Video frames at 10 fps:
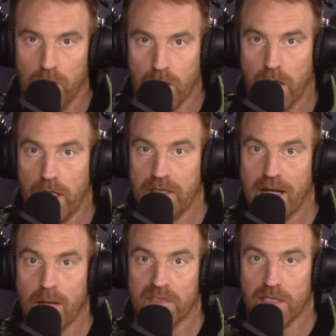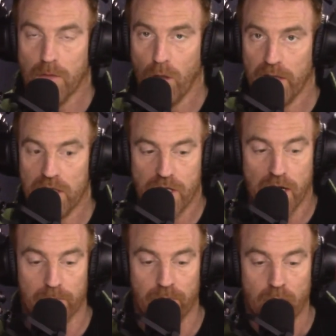one of the things that happens at the moment is
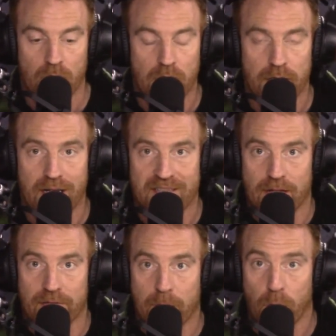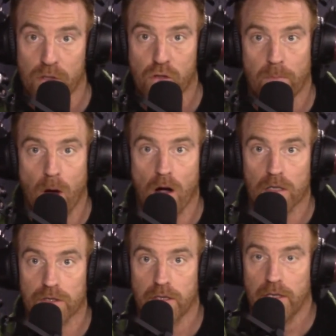you let yourself get put into a
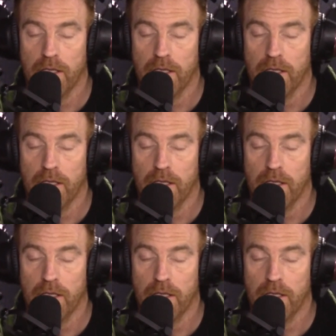box.